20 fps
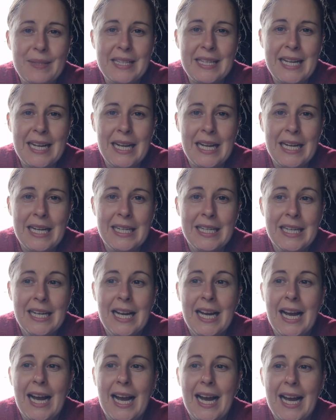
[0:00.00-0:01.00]
is here,
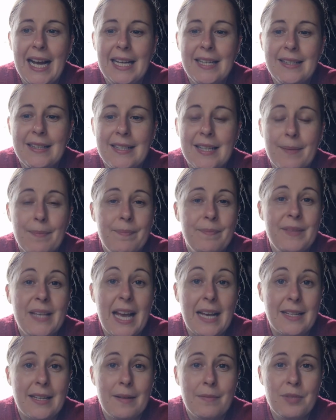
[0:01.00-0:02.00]
and
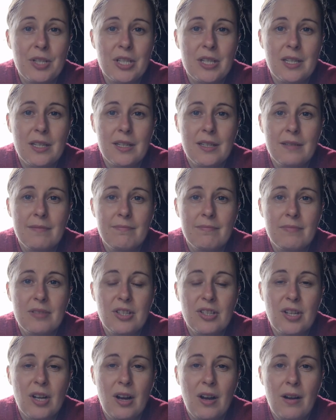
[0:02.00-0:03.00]
yeah, I'm just gonna
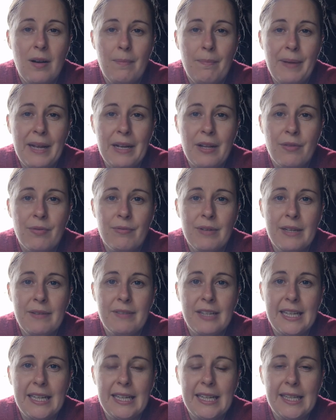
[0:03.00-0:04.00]
start on bed 3
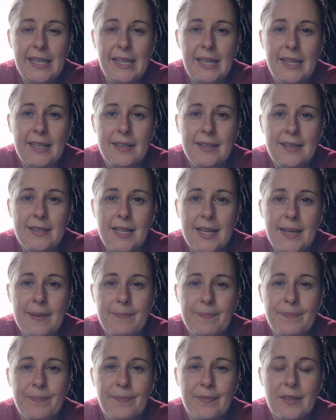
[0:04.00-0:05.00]
really, and
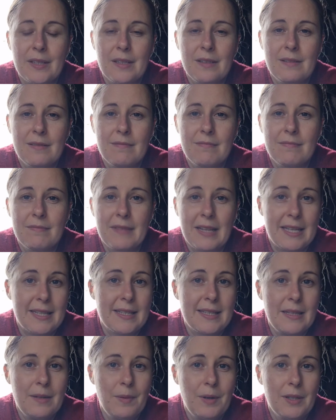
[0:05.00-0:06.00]

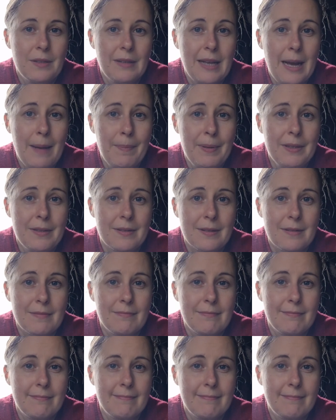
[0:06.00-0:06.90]
let's see what happens.